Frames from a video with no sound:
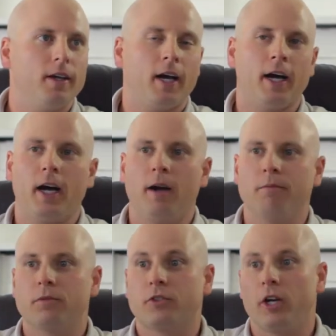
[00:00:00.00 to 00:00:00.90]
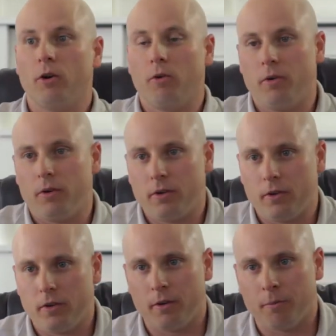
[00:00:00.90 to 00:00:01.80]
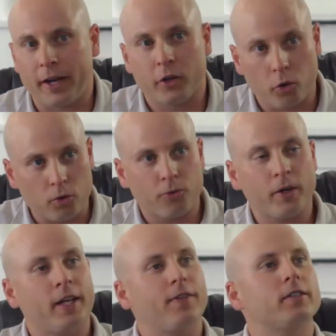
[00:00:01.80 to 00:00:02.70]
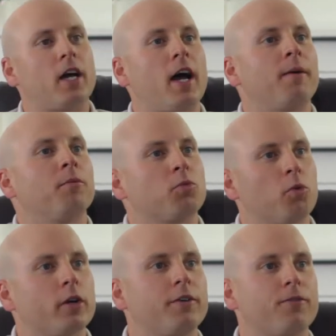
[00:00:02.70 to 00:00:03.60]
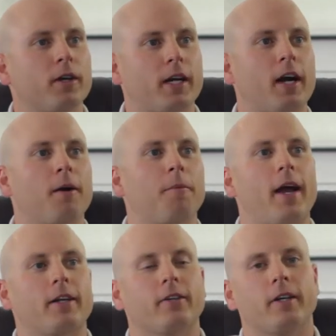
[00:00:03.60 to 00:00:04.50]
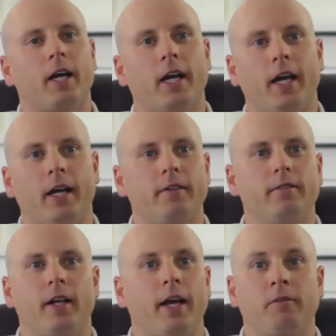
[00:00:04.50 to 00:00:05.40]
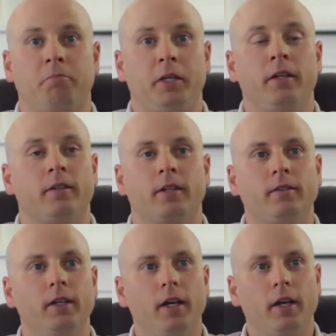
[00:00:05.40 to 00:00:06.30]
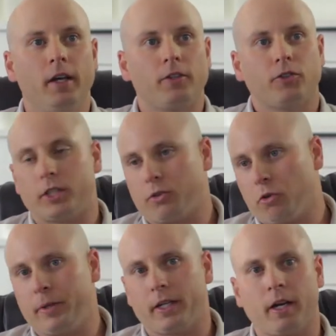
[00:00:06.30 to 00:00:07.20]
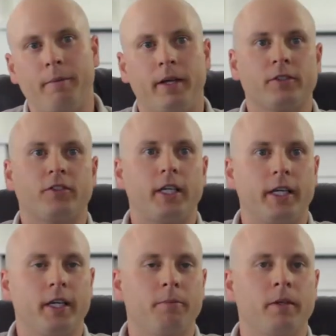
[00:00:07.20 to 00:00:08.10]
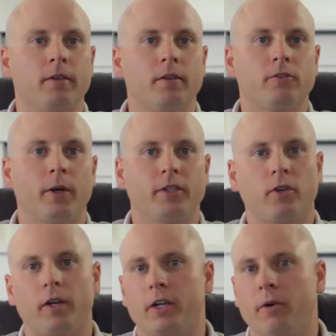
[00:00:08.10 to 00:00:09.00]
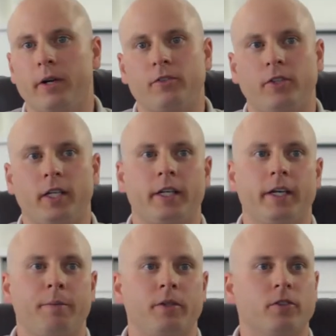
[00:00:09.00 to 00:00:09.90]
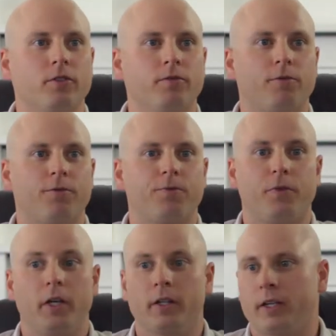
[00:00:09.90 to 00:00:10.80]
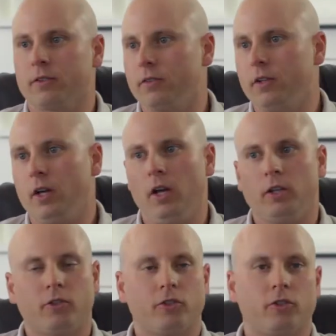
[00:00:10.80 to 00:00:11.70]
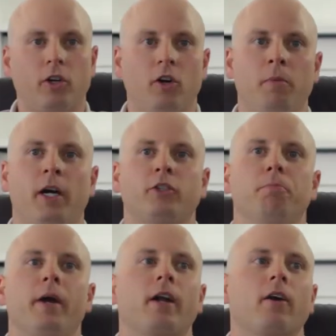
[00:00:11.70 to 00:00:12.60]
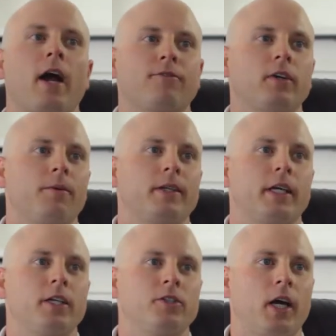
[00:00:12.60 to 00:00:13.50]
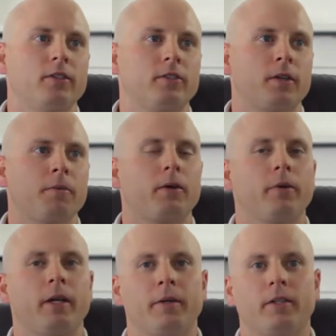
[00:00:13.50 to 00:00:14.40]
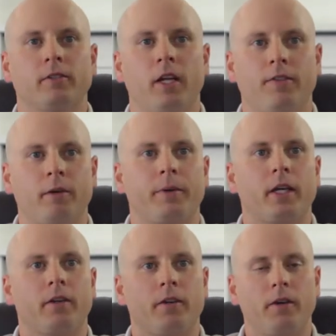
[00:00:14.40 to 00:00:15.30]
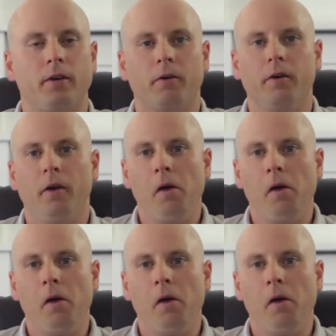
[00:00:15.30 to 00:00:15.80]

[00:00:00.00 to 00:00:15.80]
Um, so, my girlfriend at the time was working for a chiropractor, and I had hadn't been. And, she told me to come in and see him. And so I started going and seeing him and just feeling so much better after I would get adjusted. I'm like, wait a minute, there's nothing we can do.